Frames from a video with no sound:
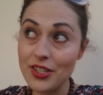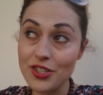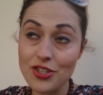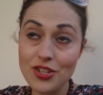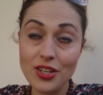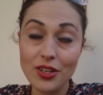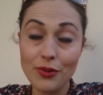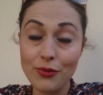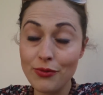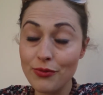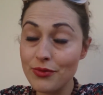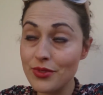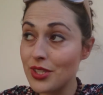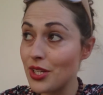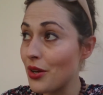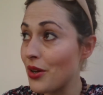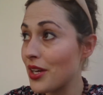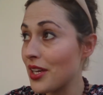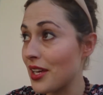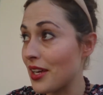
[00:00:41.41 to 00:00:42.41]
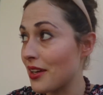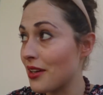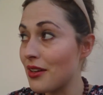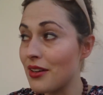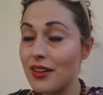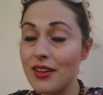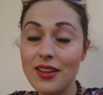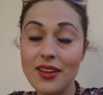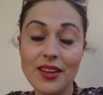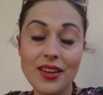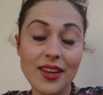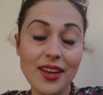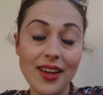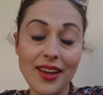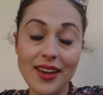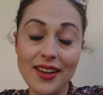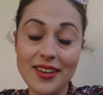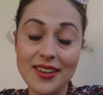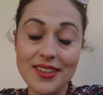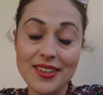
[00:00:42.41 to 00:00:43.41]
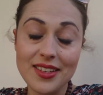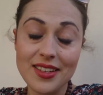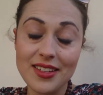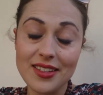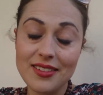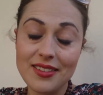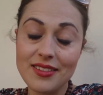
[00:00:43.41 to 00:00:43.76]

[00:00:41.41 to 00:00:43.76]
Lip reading: I just love doing it, and